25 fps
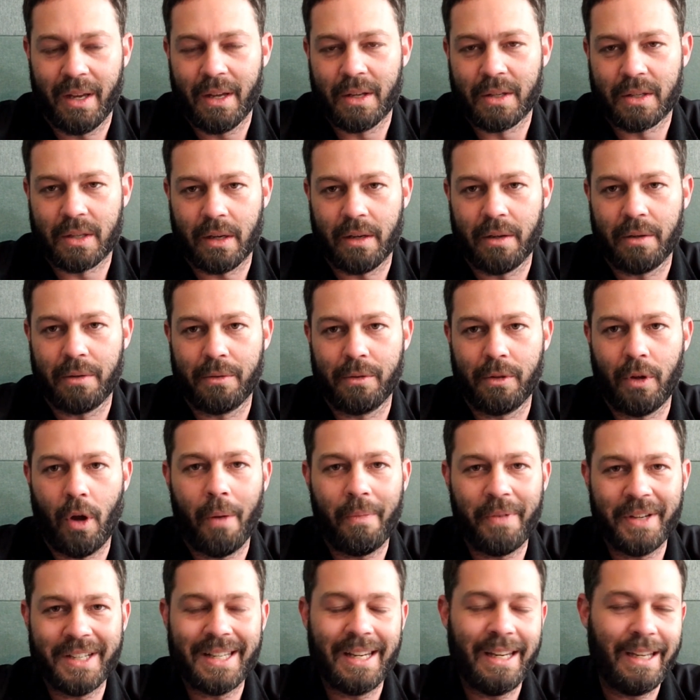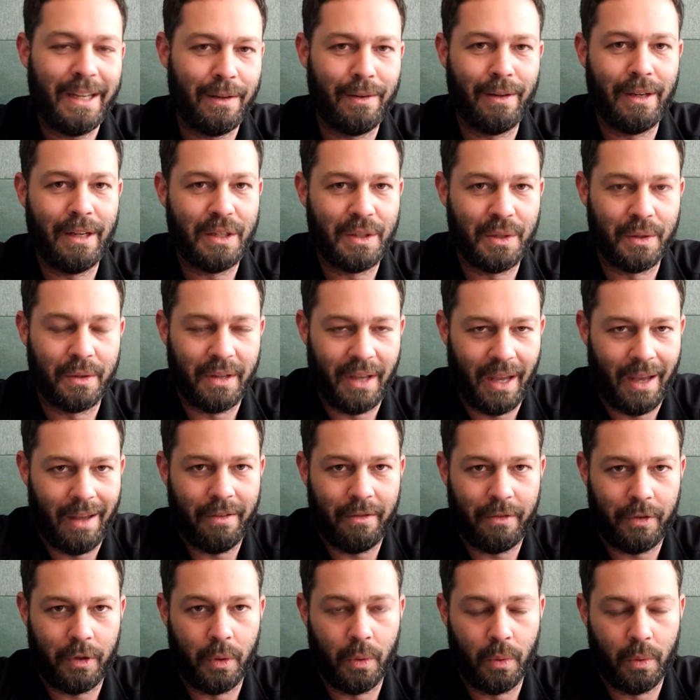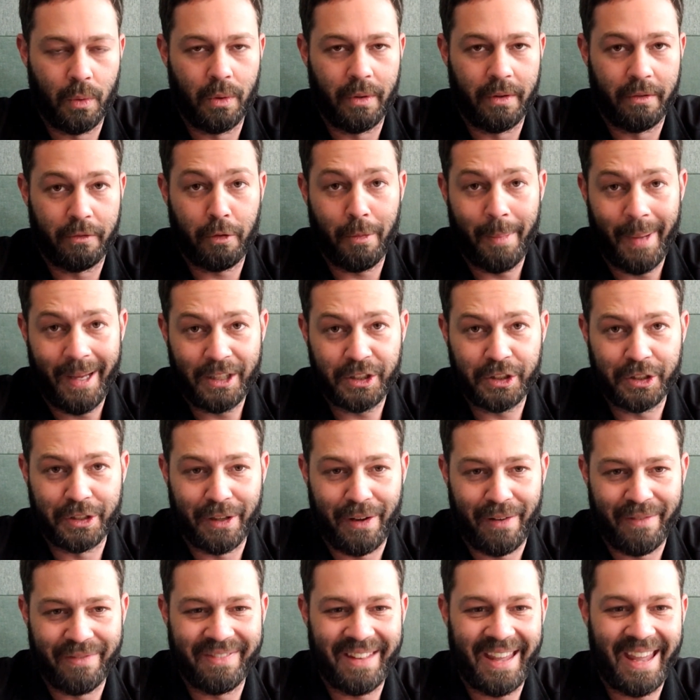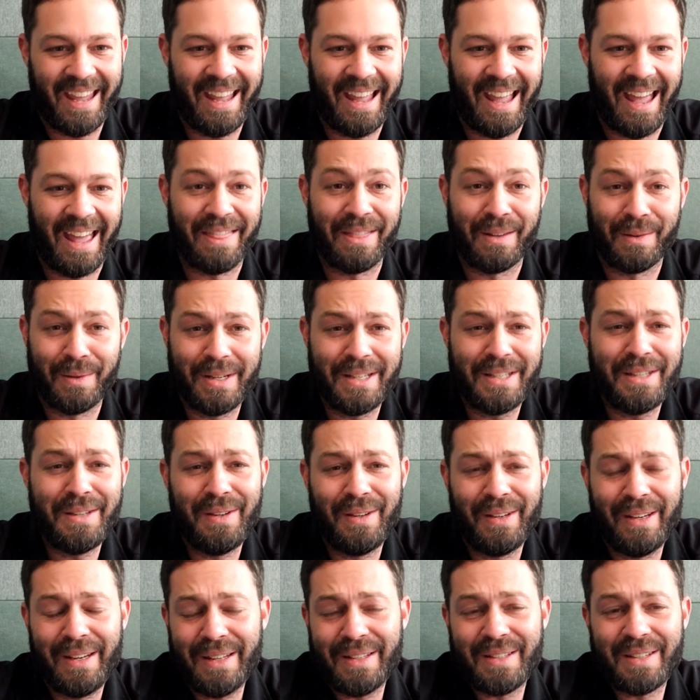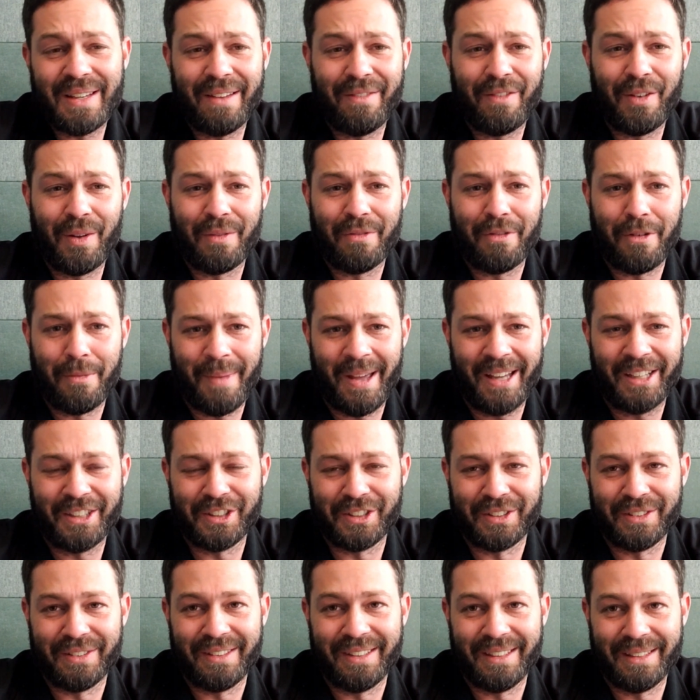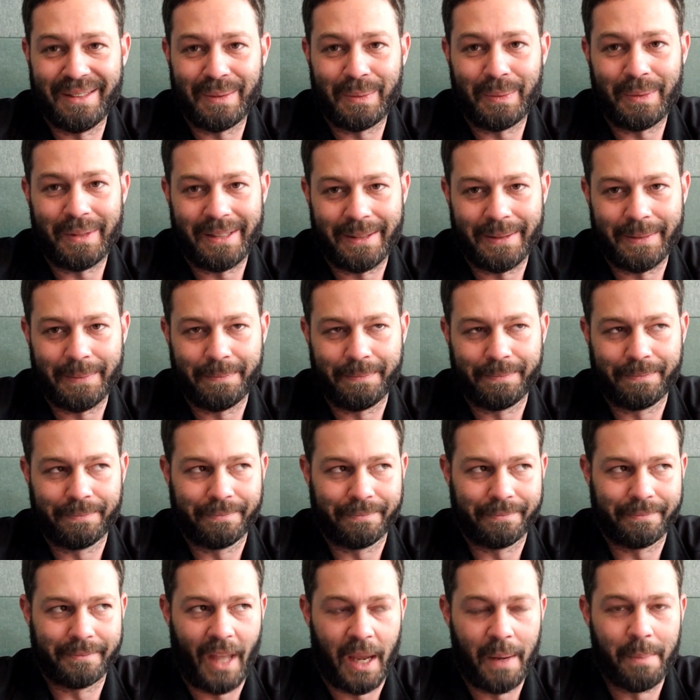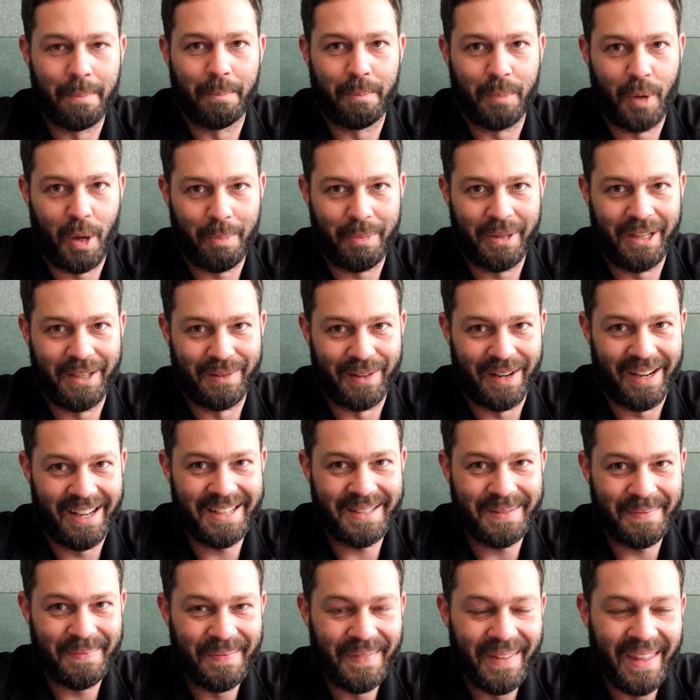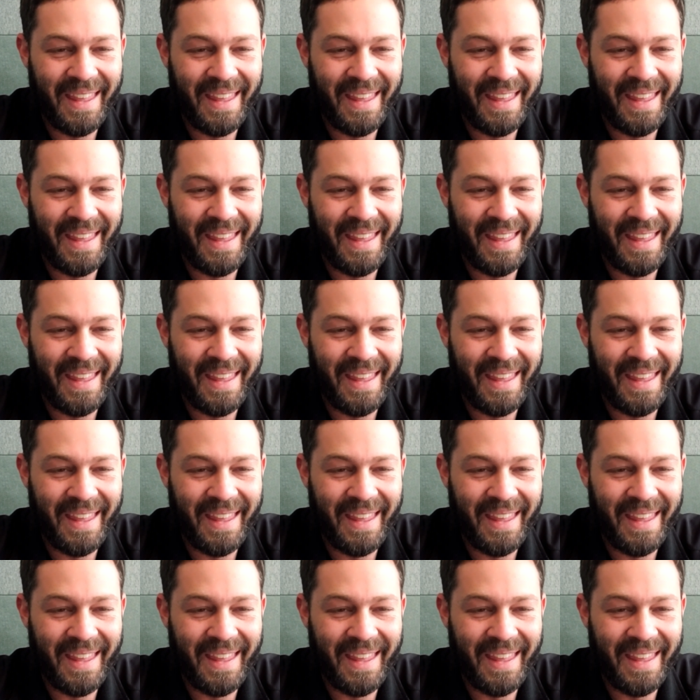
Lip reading: So obviously you need to give your information on there, and the reason you need to give your information is, well, poppy, right?